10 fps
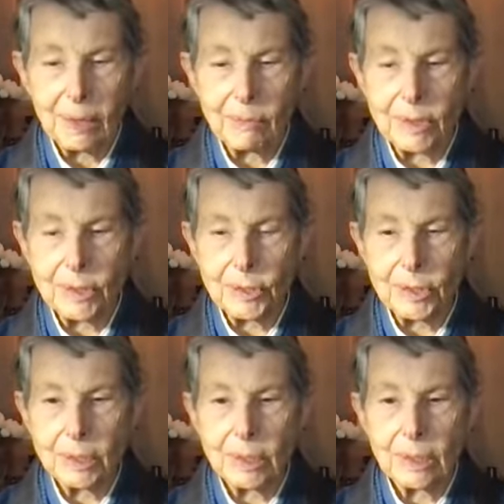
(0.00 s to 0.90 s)
which
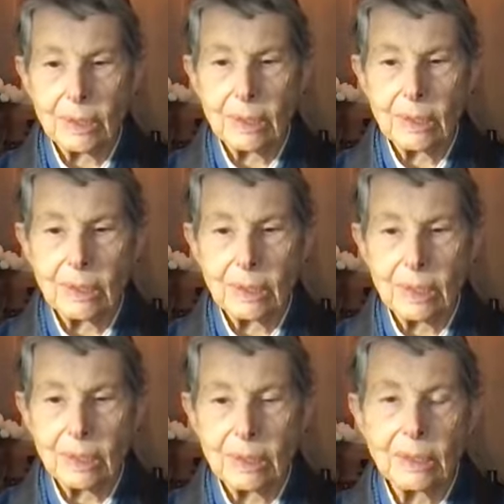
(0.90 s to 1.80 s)
is a
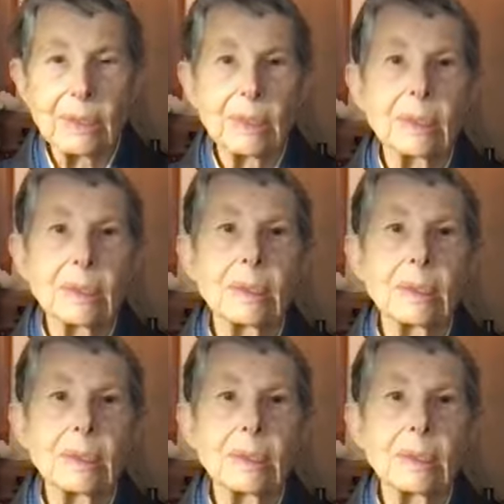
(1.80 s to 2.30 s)
little